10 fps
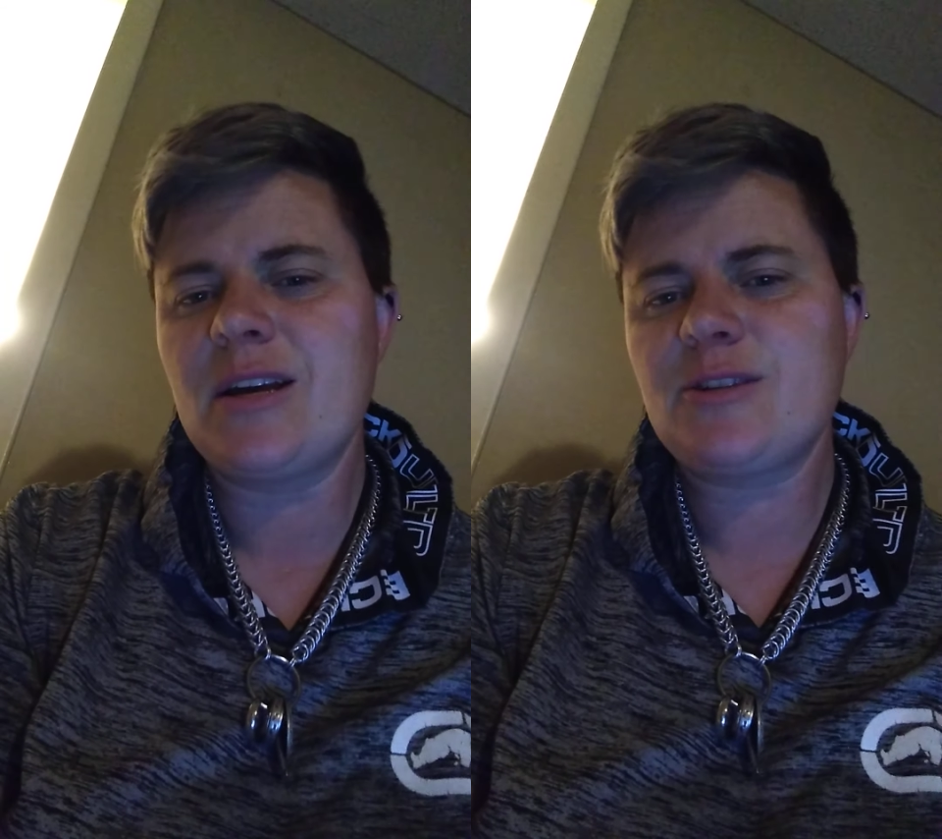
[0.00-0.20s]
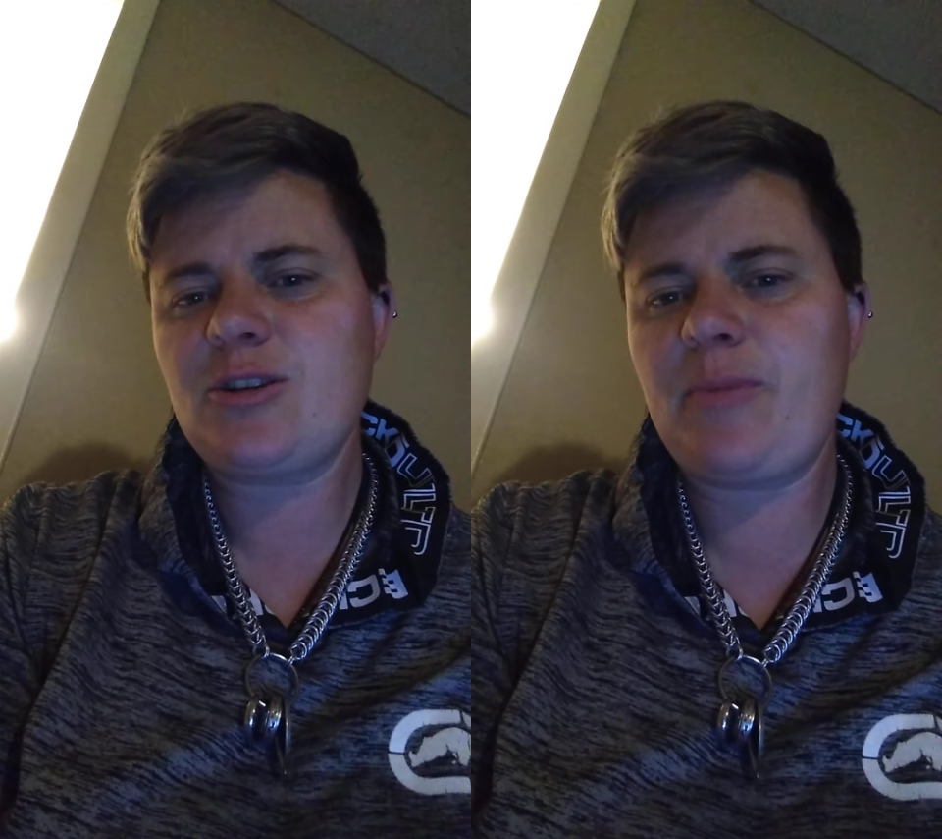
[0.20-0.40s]

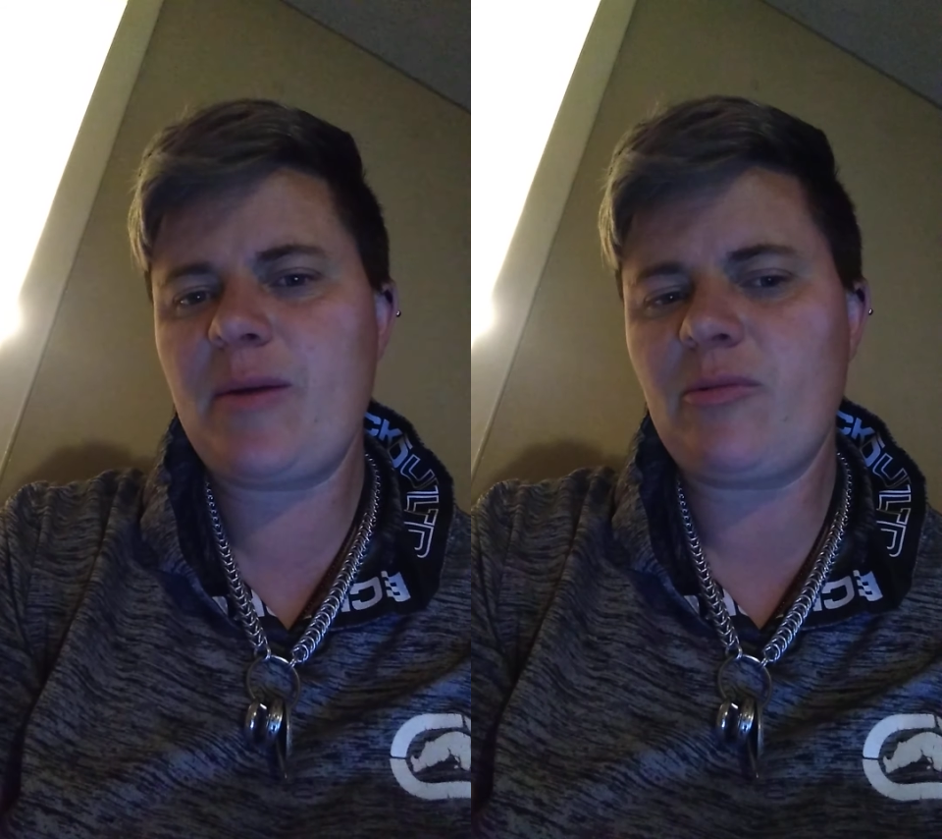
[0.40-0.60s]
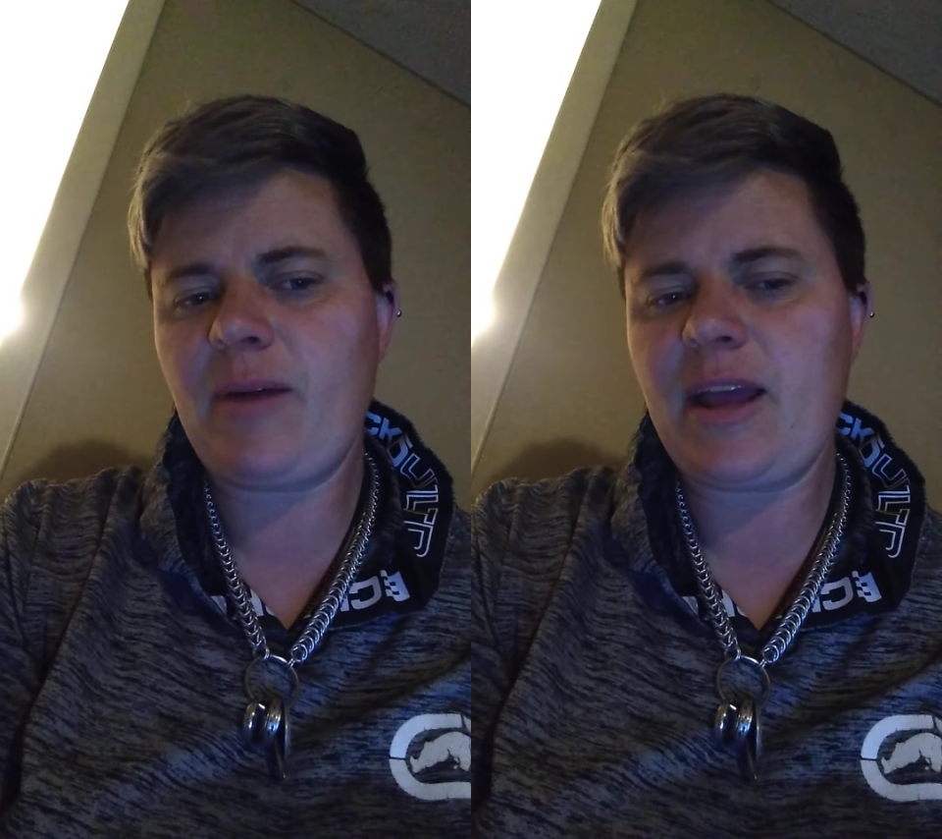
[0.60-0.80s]
So
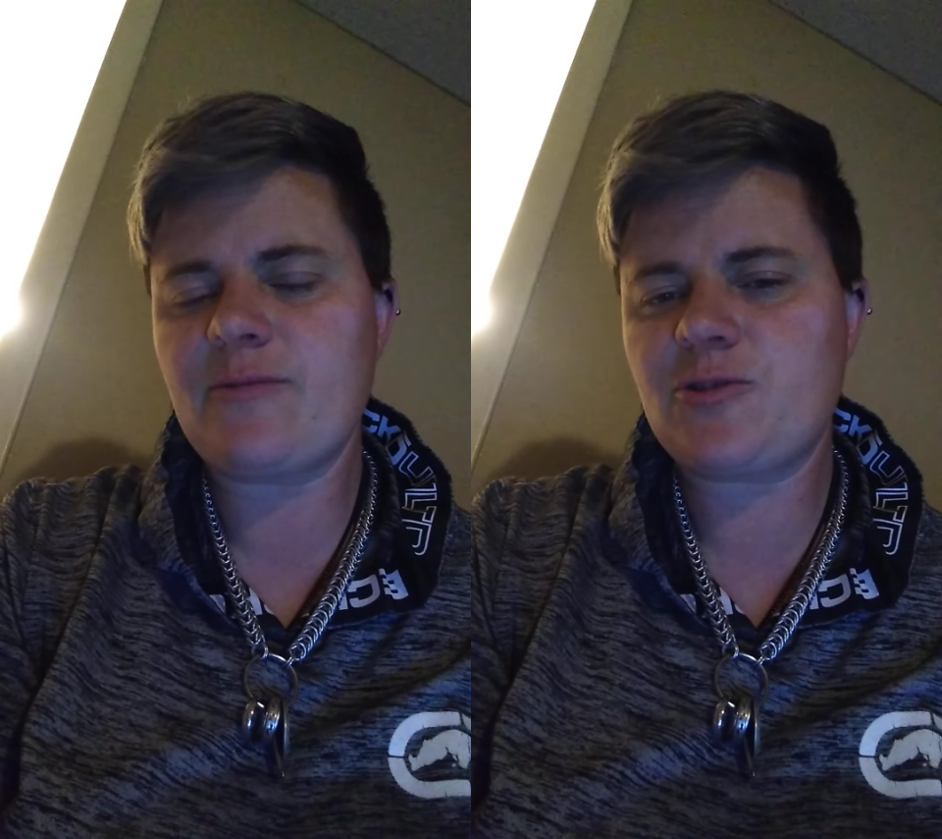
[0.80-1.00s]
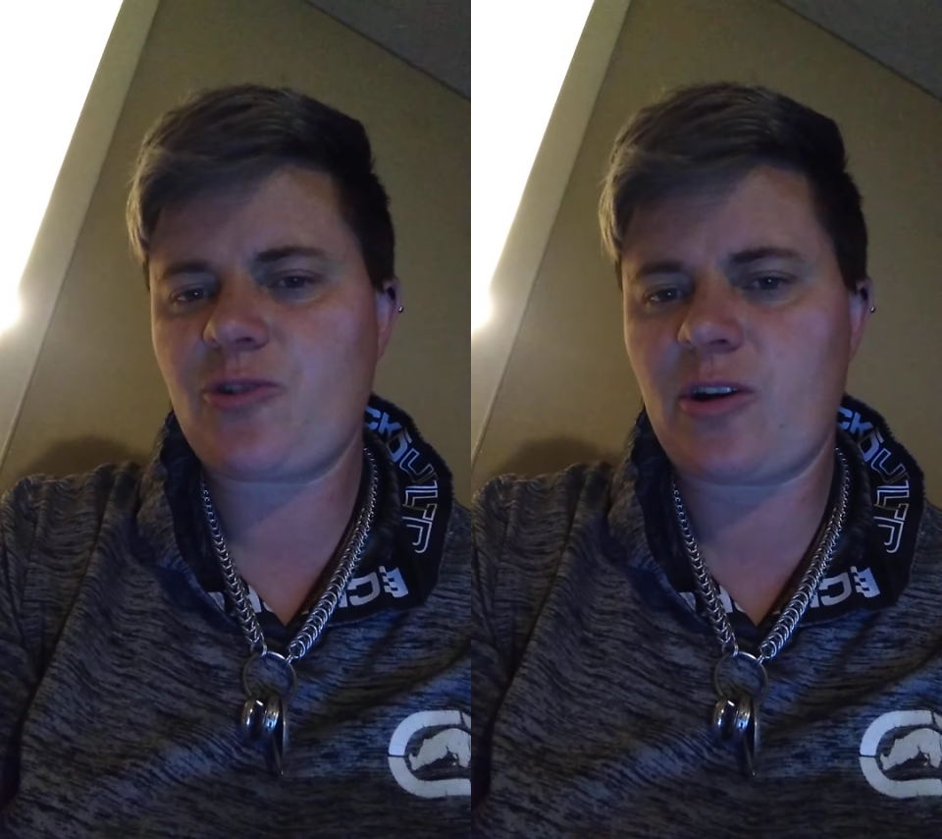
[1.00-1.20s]
people might
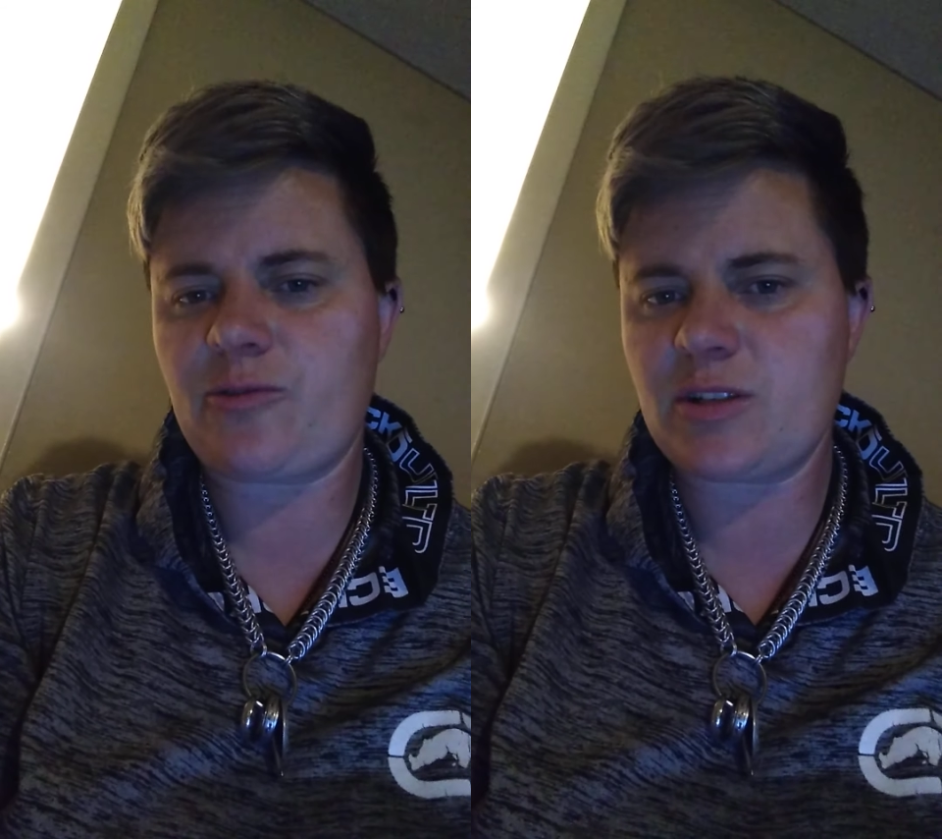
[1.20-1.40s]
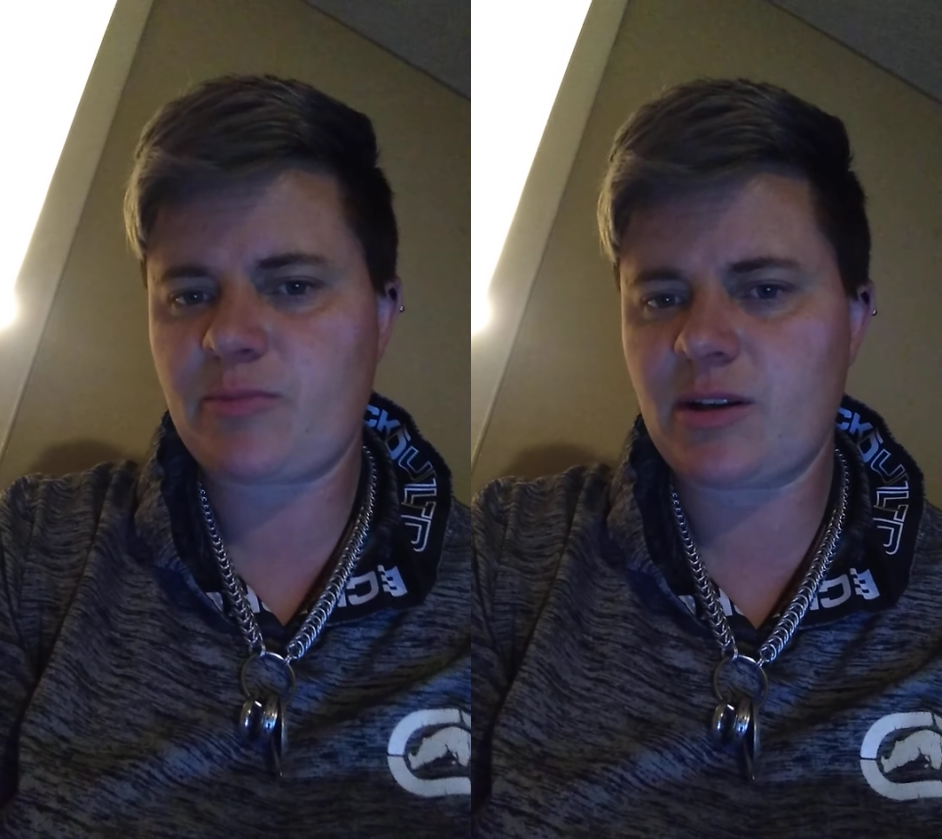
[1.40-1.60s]
have strong
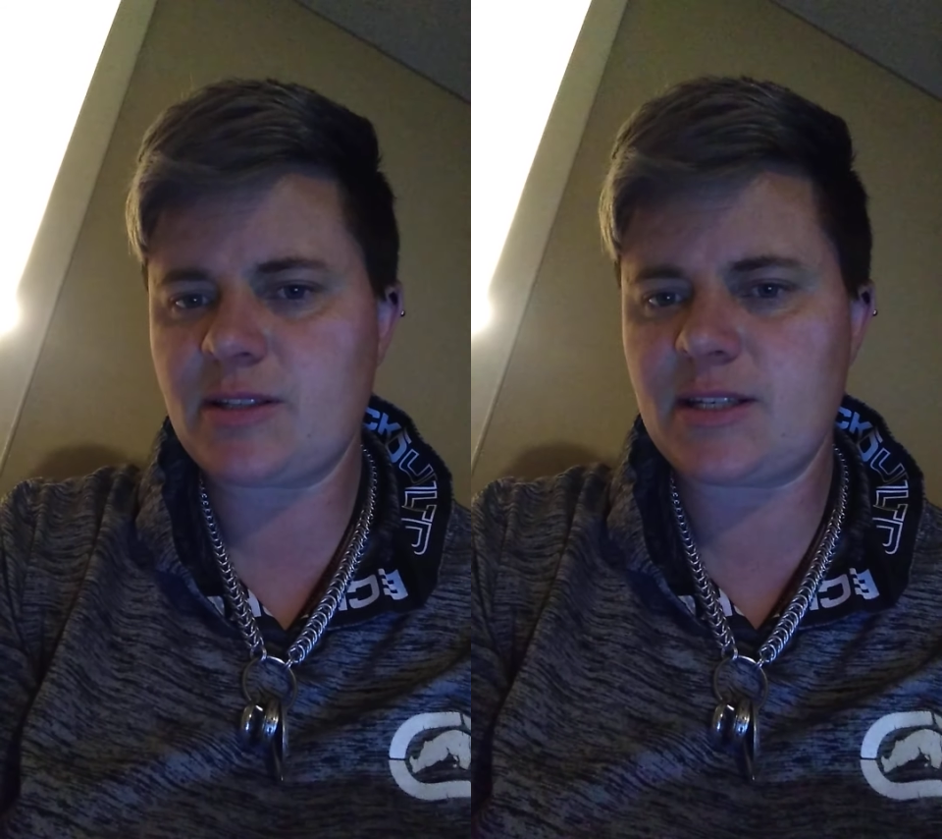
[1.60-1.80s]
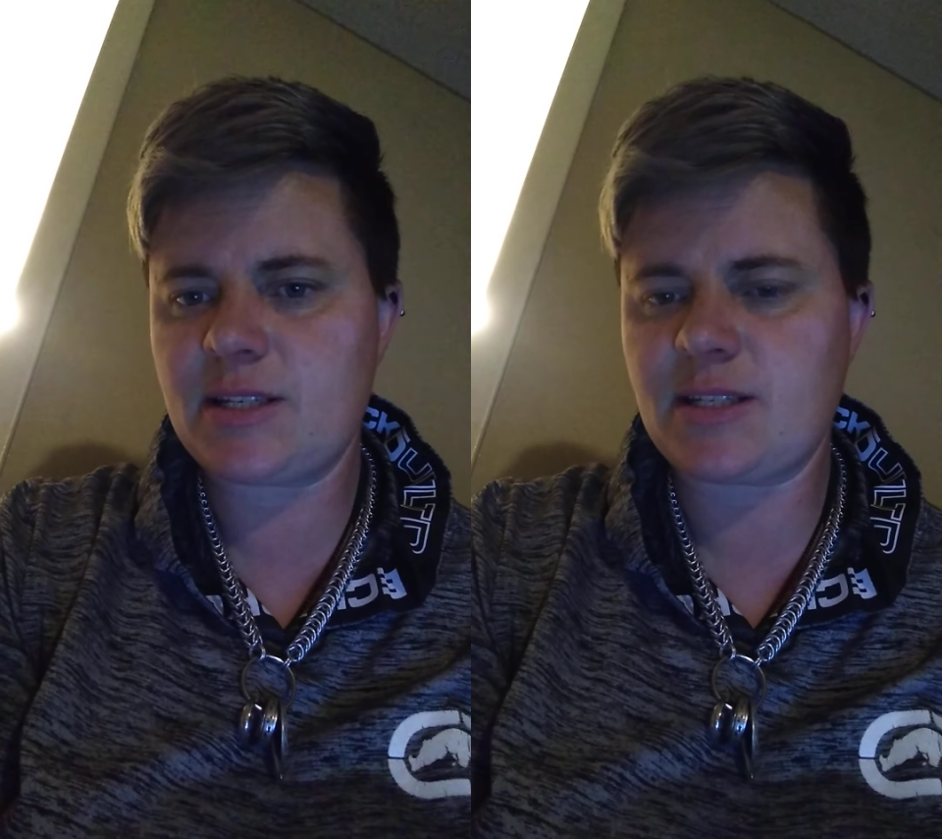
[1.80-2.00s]

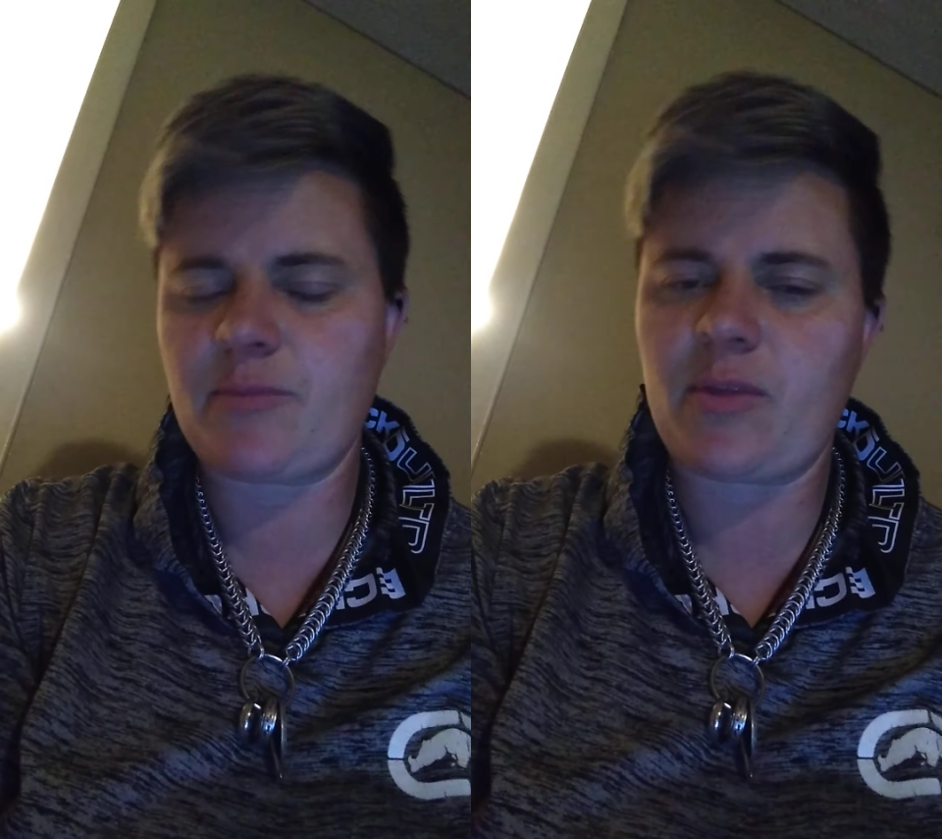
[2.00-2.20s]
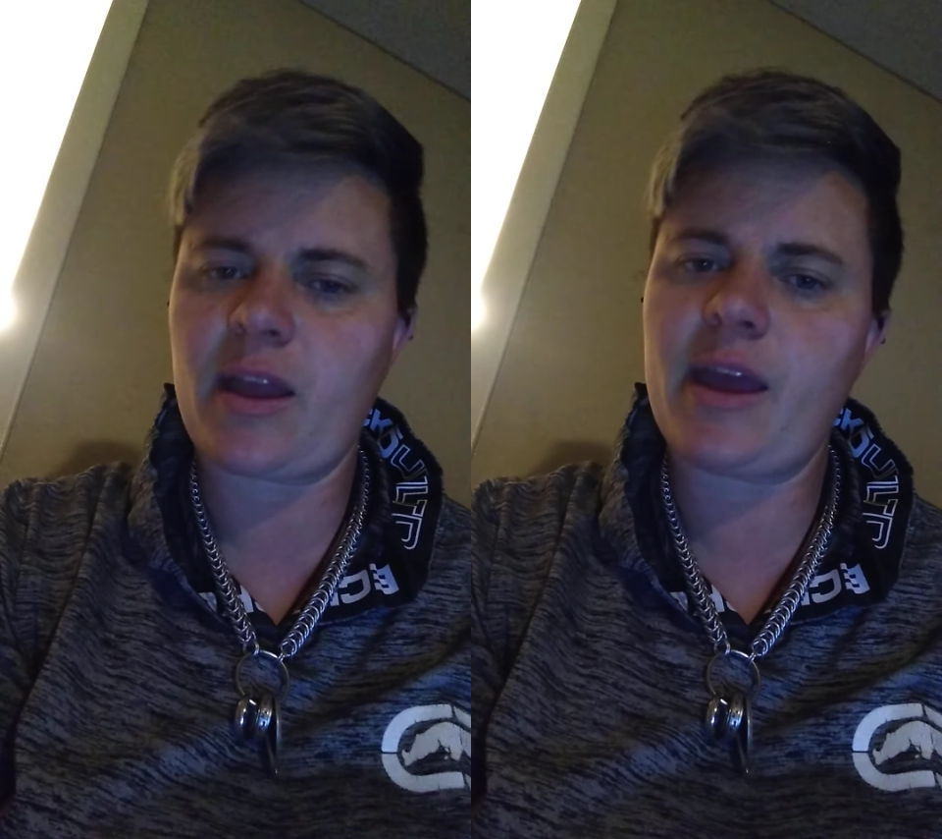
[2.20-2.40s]
responses to
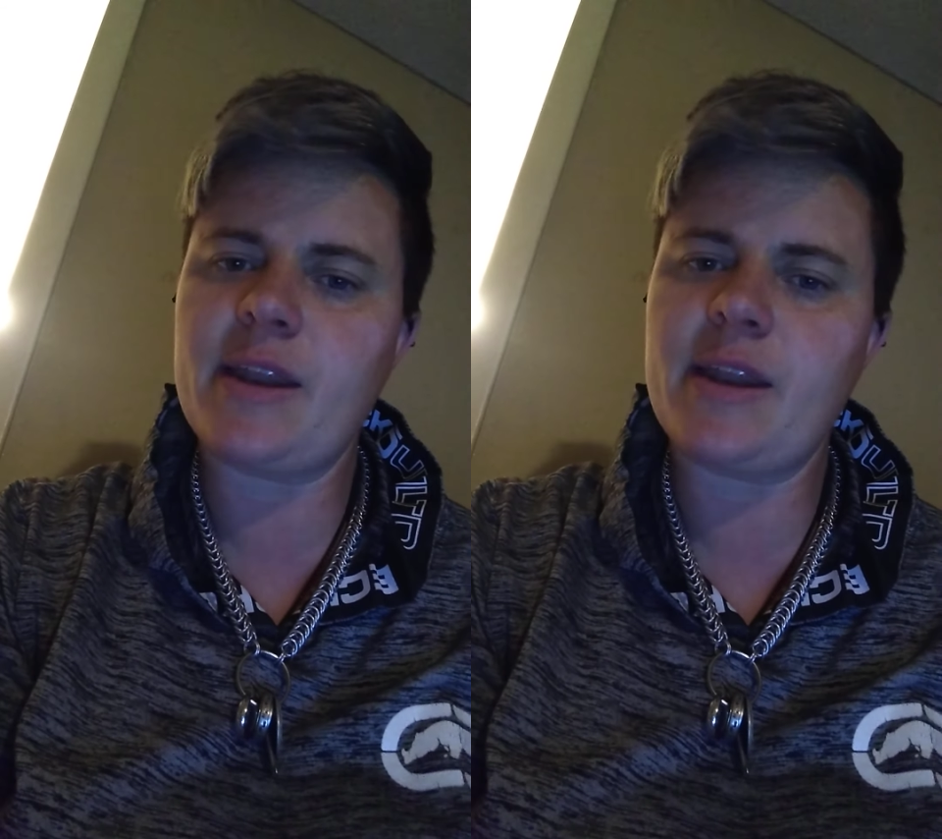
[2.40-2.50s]
something,